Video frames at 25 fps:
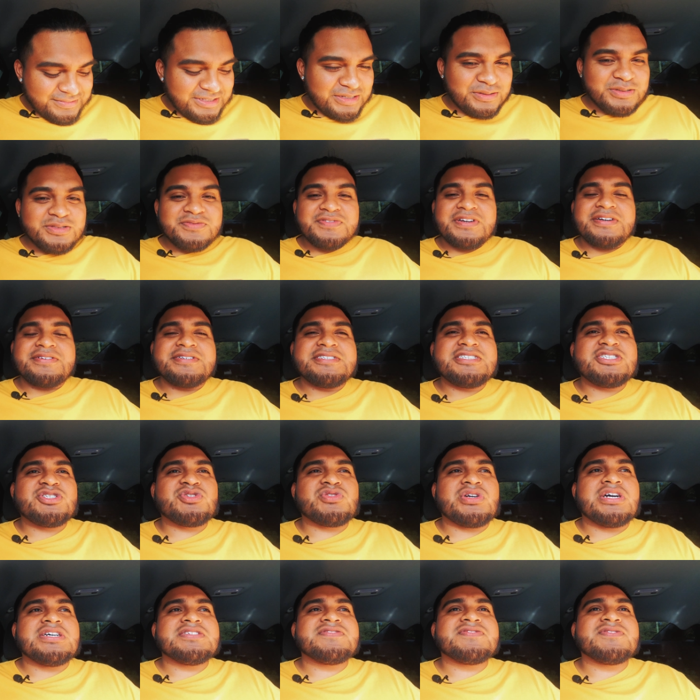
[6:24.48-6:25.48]
it was very
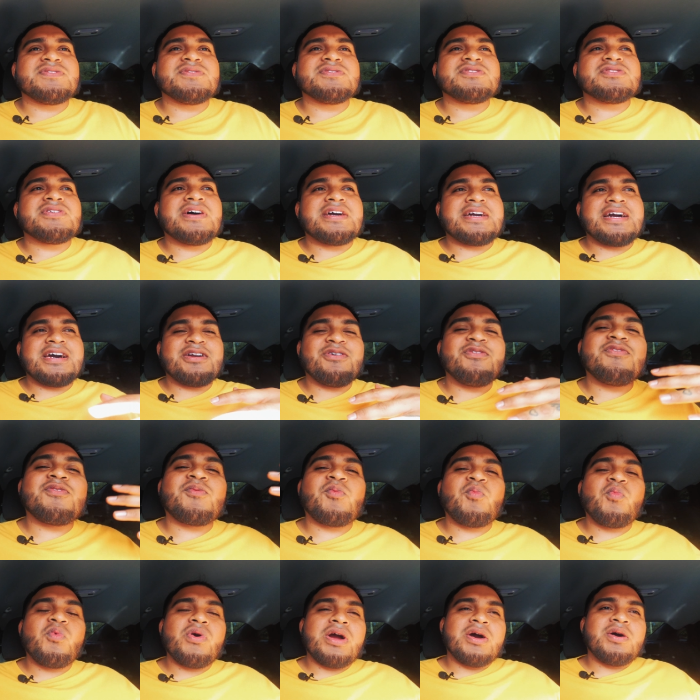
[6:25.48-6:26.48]
stressful, so I got
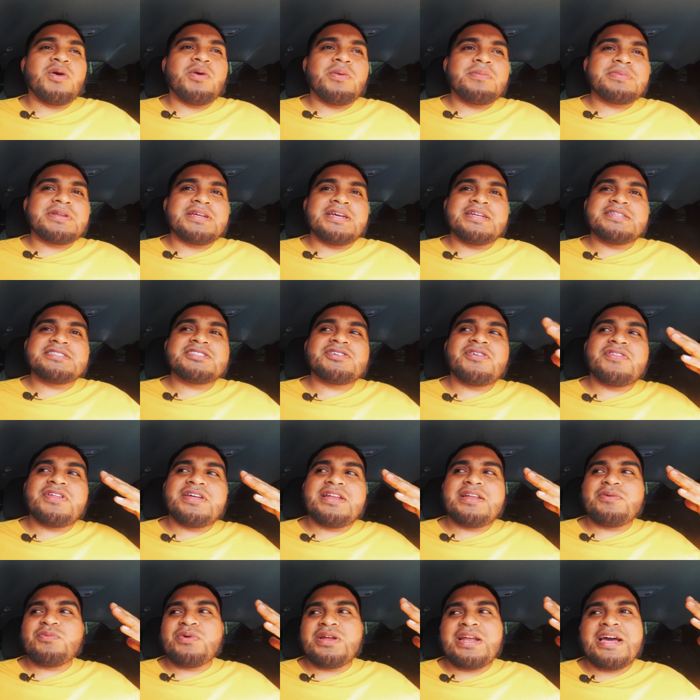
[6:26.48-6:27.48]
overwhelmed, and so
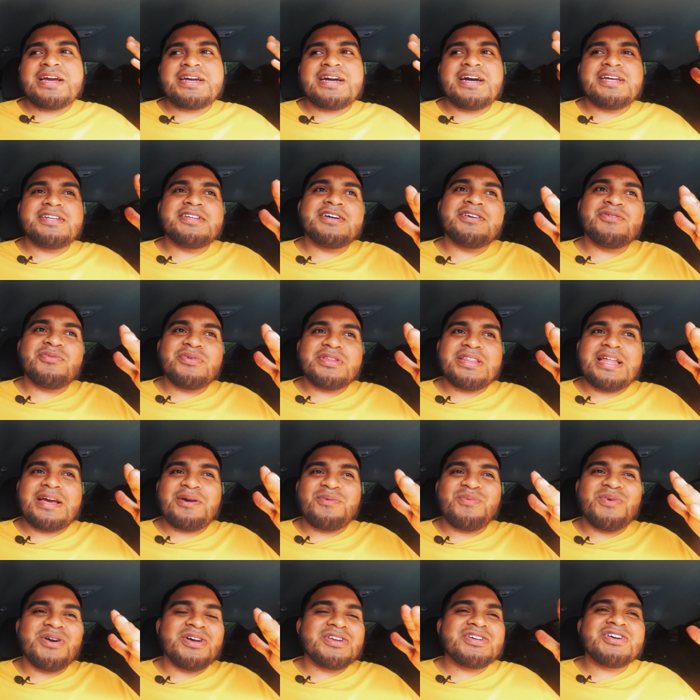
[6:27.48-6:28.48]
then when I got done with
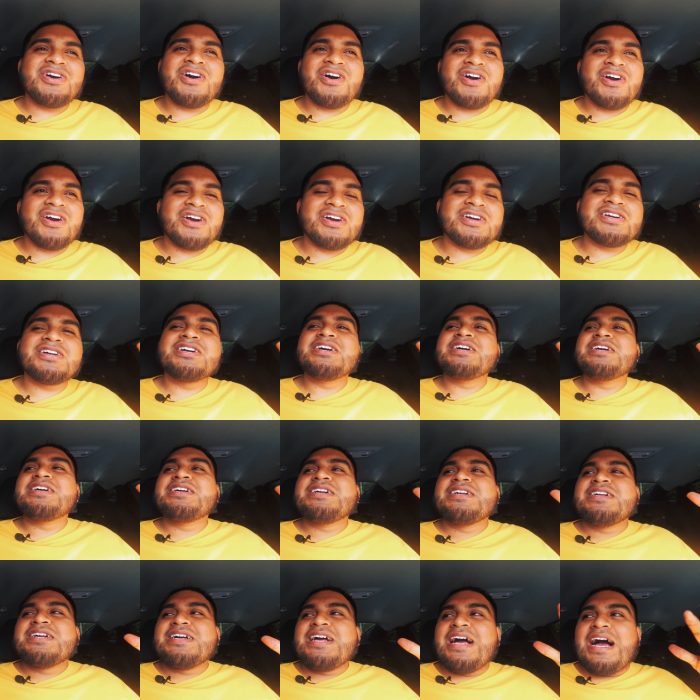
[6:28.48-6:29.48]
like one car,
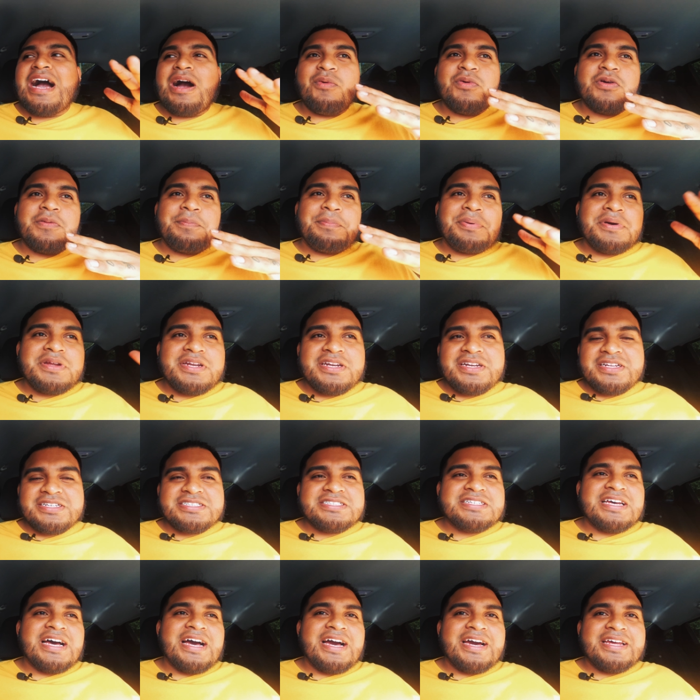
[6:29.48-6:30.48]
I would put it
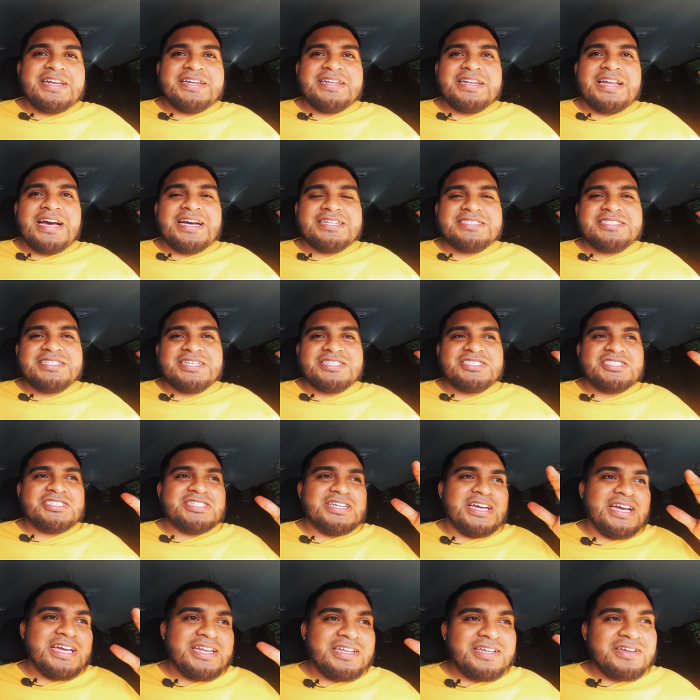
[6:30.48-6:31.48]
aside and not touch
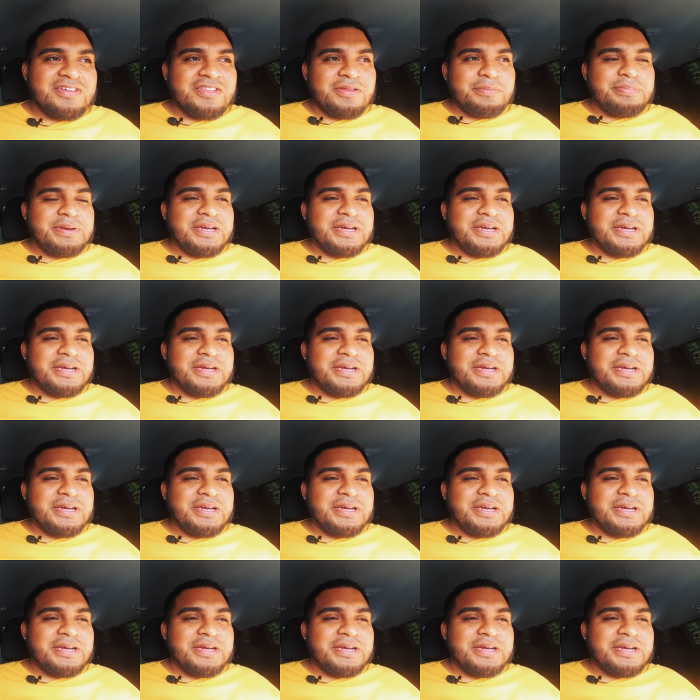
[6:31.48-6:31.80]
any of the